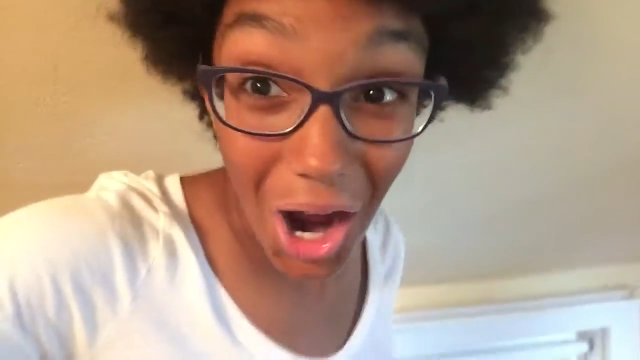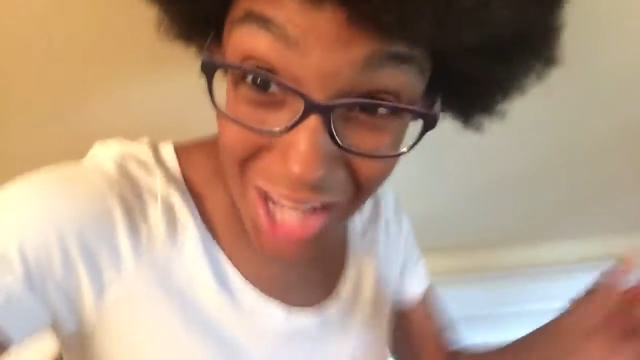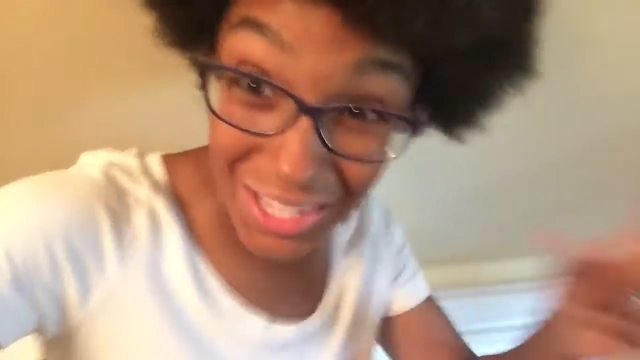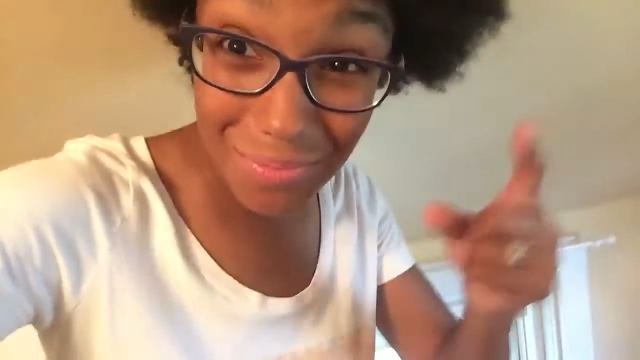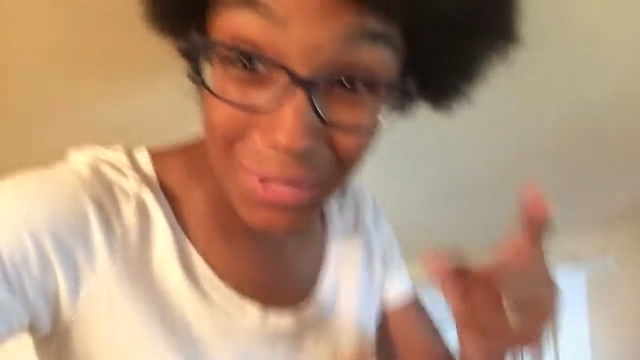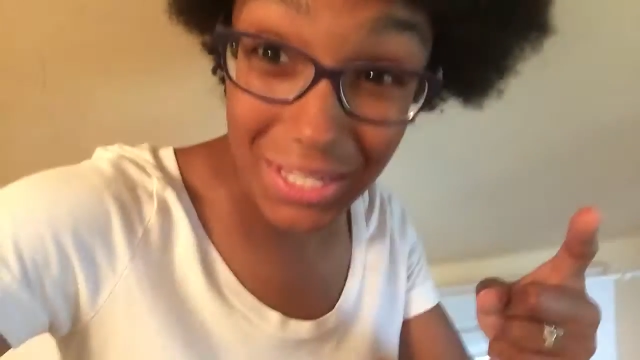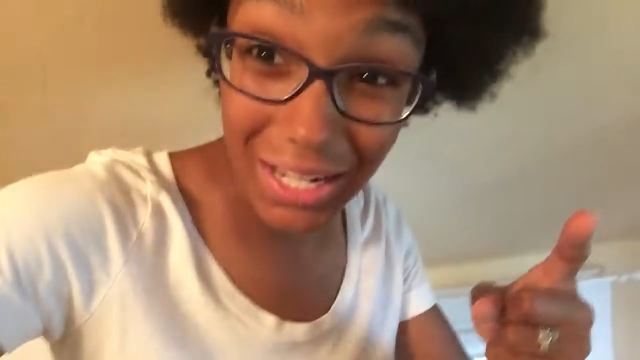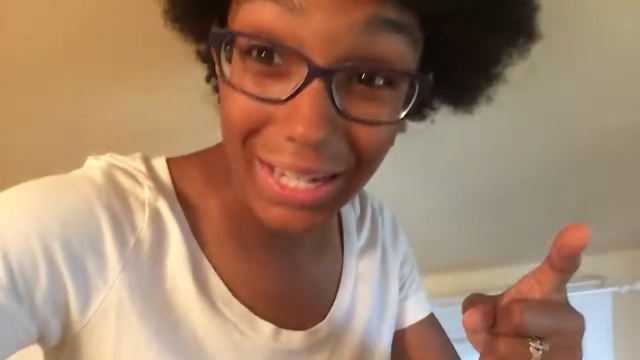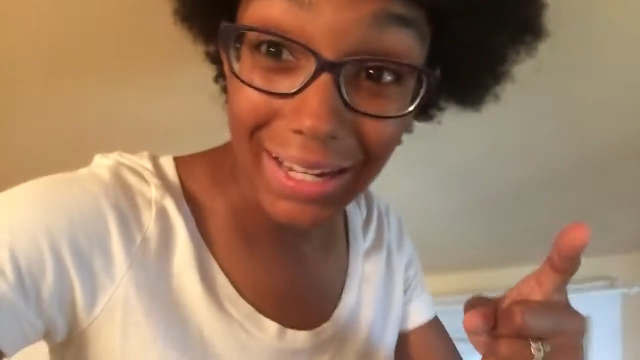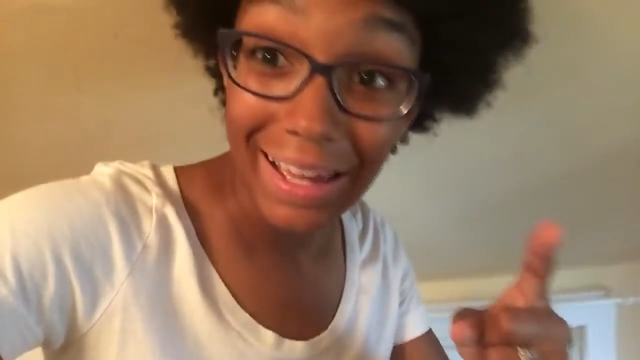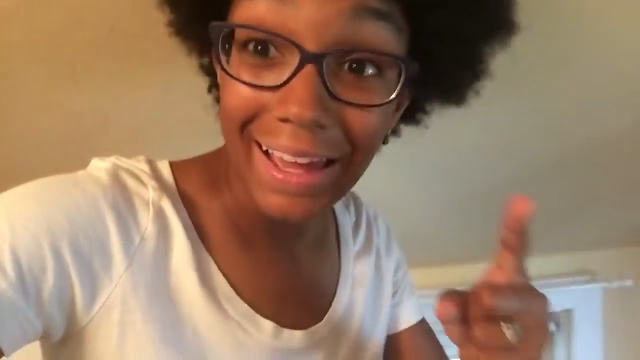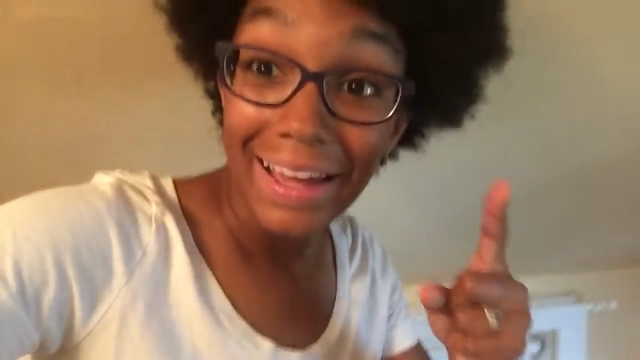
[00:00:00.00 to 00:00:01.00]
awesome
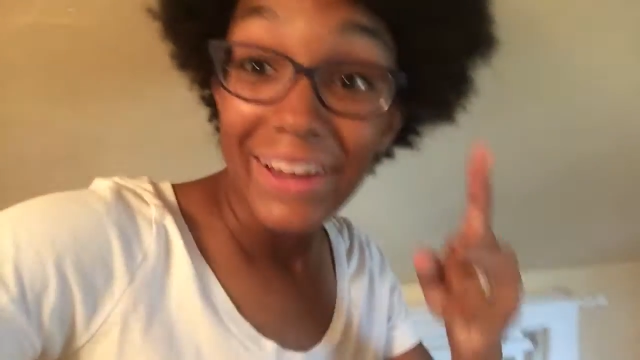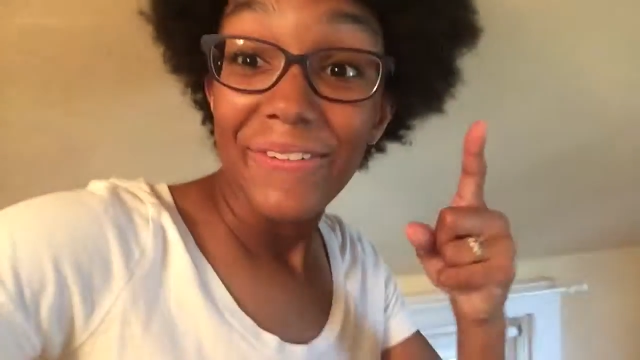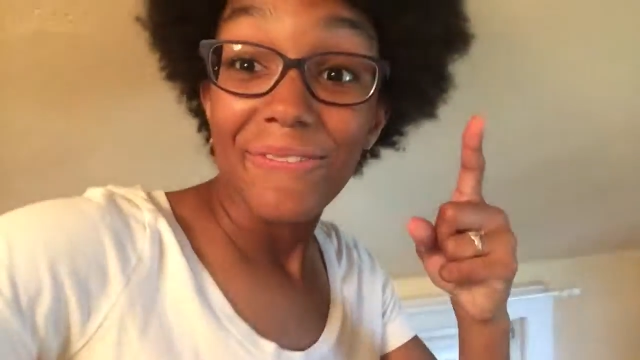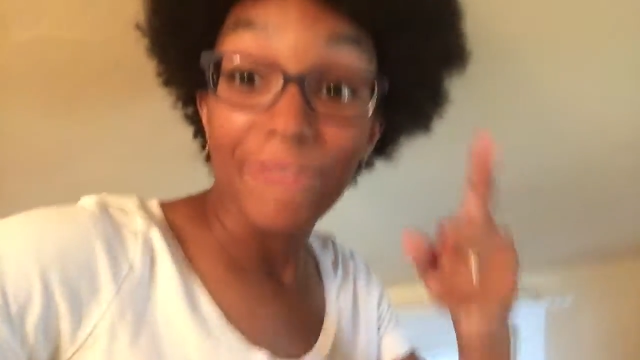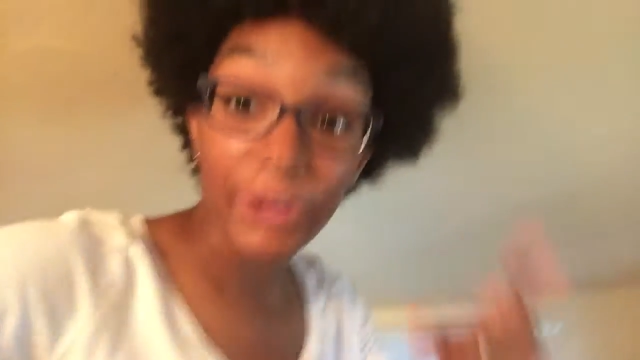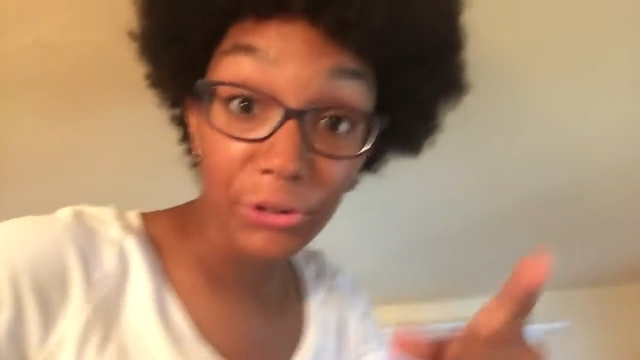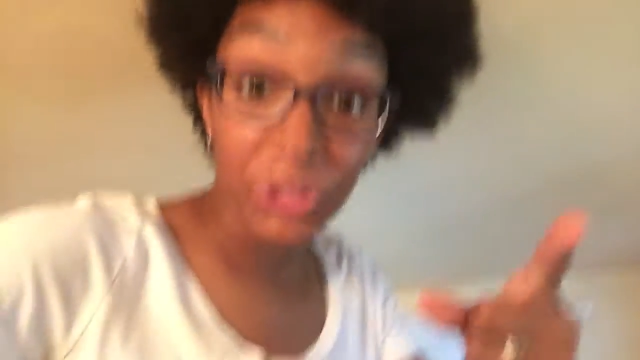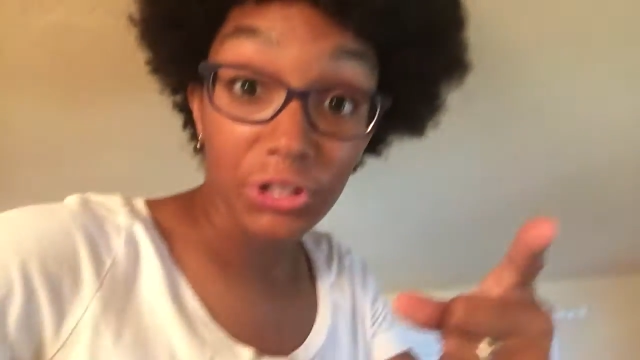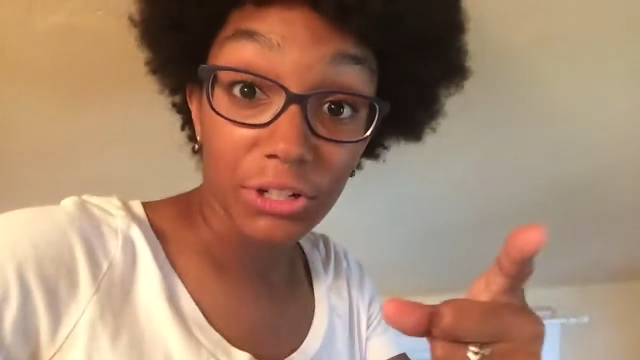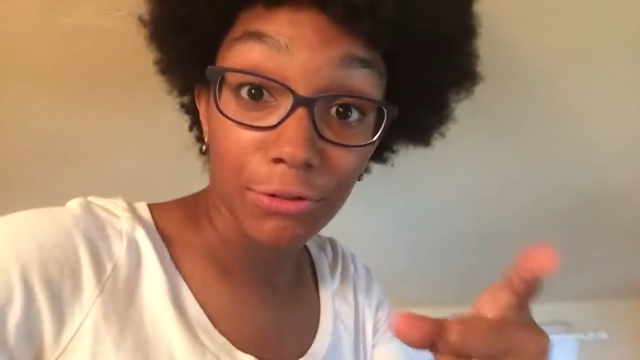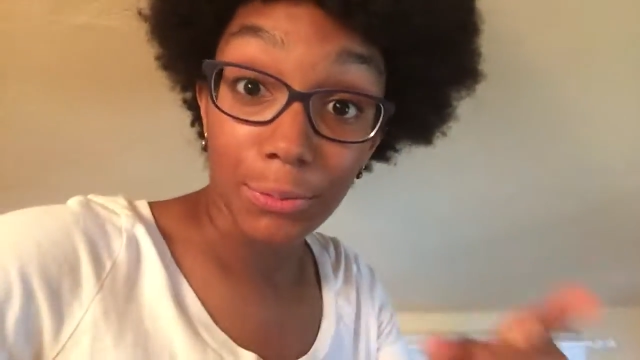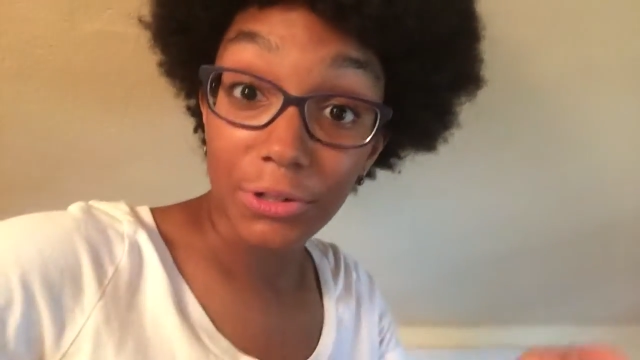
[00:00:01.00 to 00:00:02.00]
site. Very
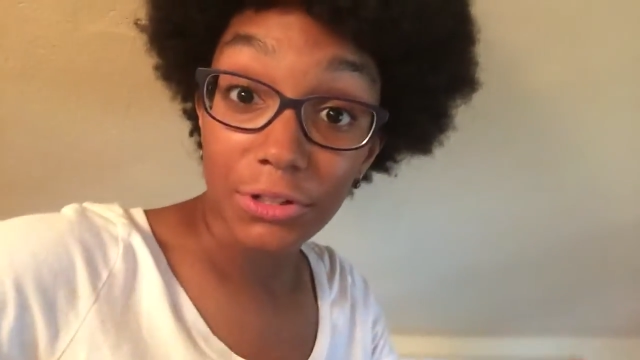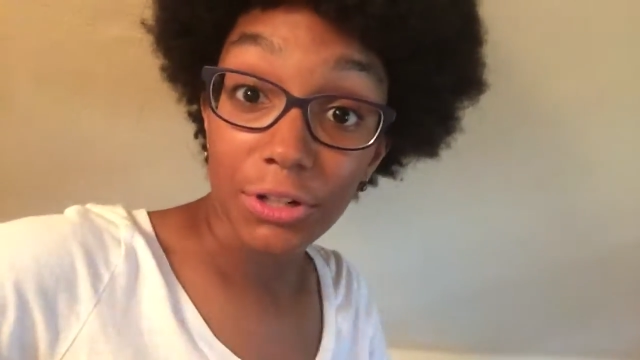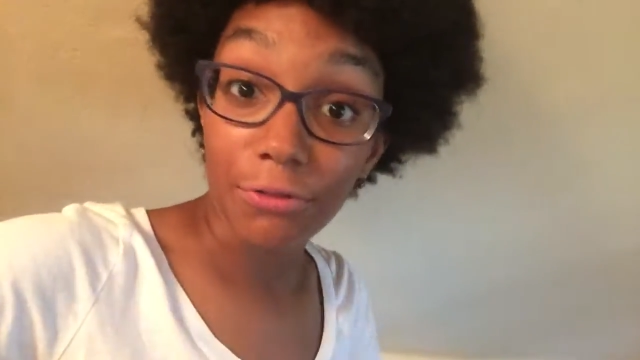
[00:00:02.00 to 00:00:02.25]
good if you're building